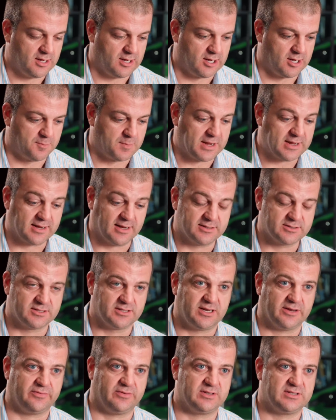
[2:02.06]
My clients are
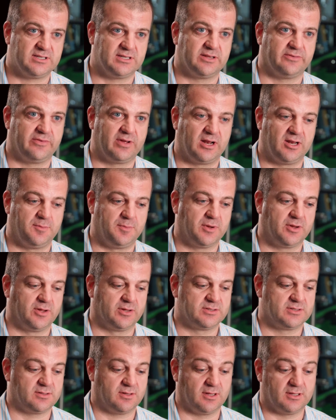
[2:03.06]
definitely seeing the value
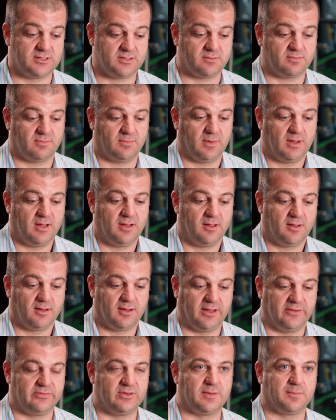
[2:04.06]
because it's
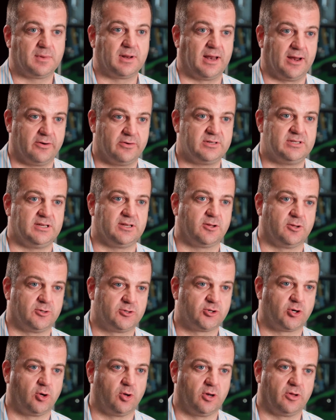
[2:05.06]
giving them clarity and
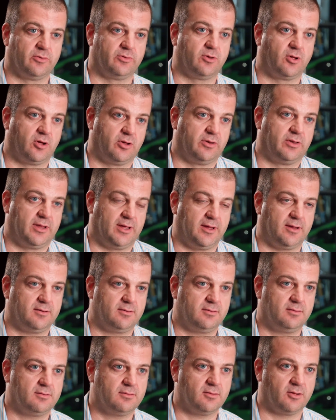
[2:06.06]
control on
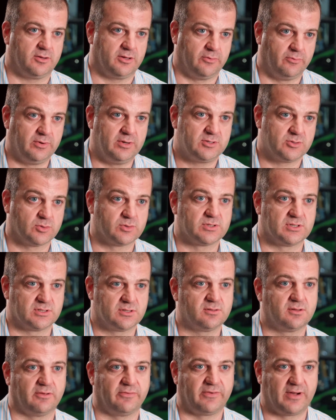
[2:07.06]
their
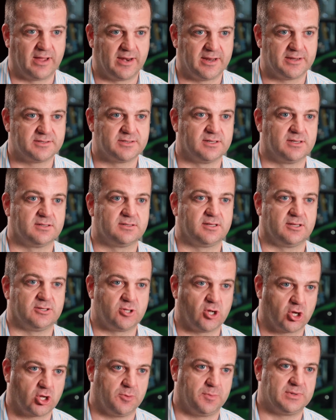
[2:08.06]
resources, their finances, their
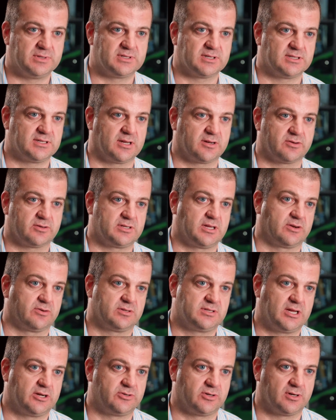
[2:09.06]
documents, etc., etc.,
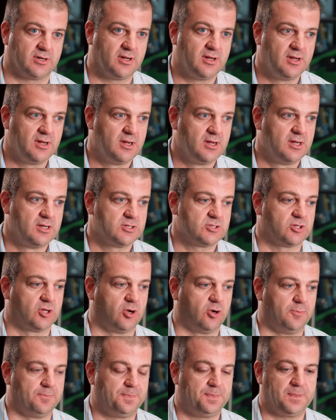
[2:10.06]
etc. So,